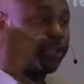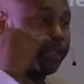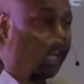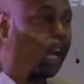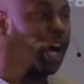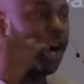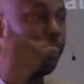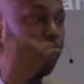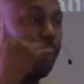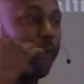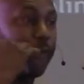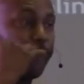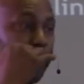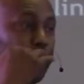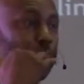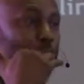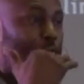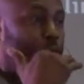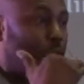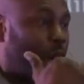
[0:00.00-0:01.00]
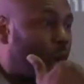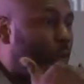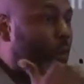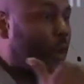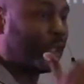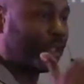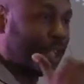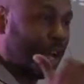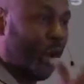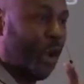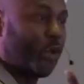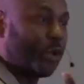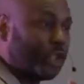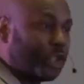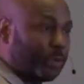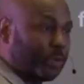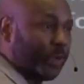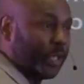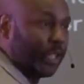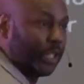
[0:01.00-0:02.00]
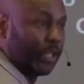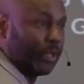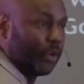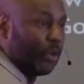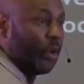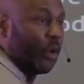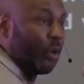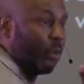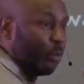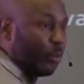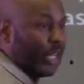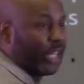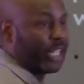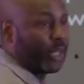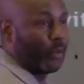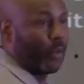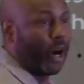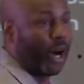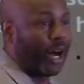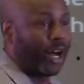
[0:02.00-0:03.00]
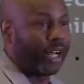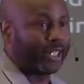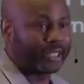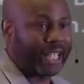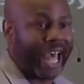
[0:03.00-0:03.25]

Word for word: terrible view of what the Holy Spirit really was,